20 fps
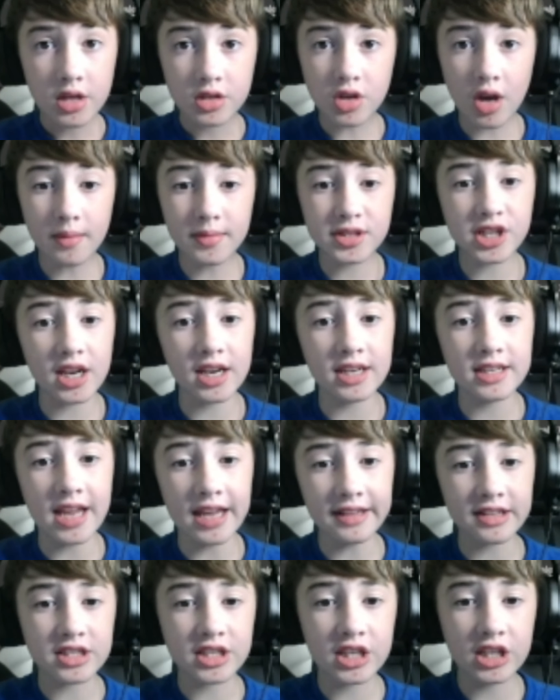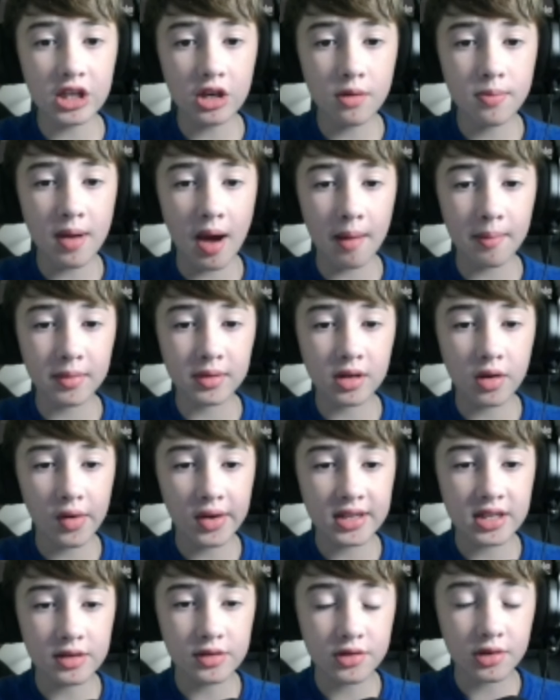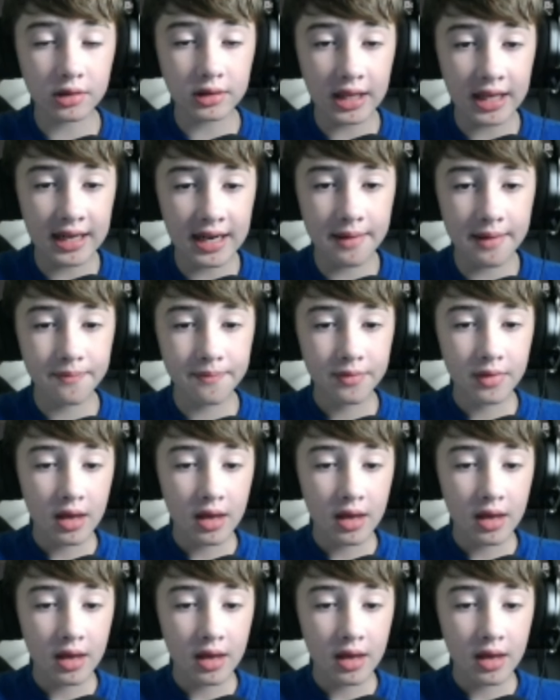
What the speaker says: I'm just going to take this cube, I'm going to delete it,